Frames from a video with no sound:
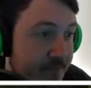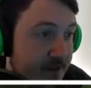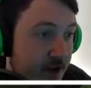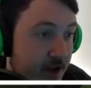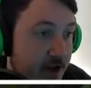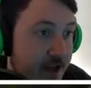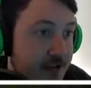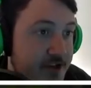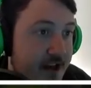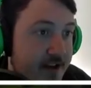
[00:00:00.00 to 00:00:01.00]
you know, you can
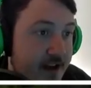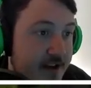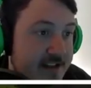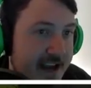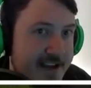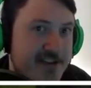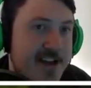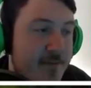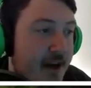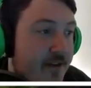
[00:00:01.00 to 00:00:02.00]
get Jak and Daxter H
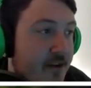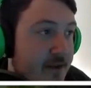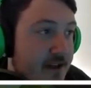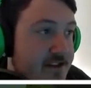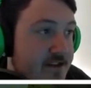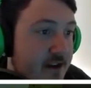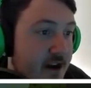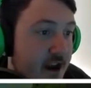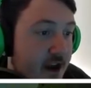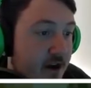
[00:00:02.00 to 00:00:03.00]
D pack for the P S three
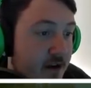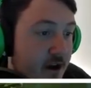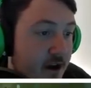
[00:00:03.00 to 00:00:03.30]
now.